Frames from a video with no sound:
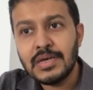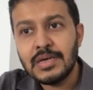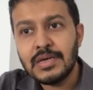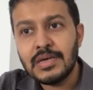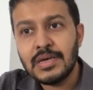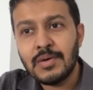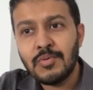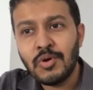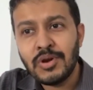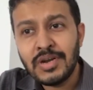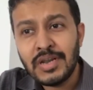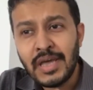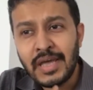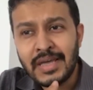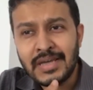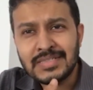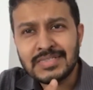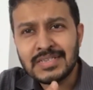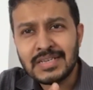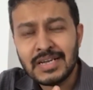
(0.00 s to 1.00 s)
Avoid
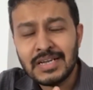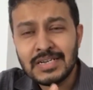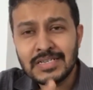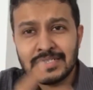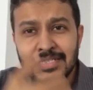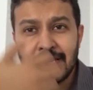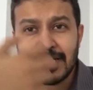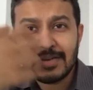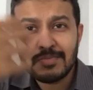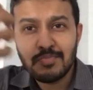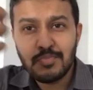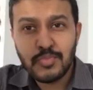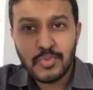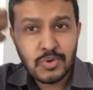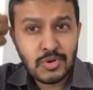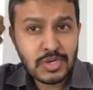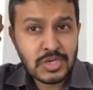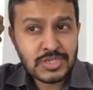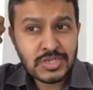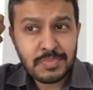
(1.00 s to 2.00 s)
hairstyles that
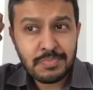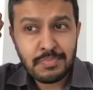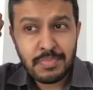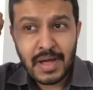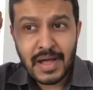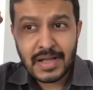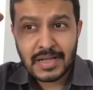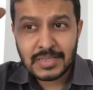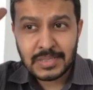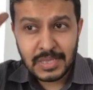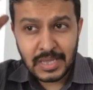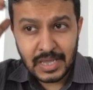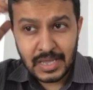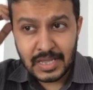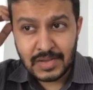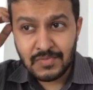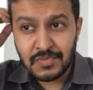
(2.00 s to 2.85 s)
pulls back the hair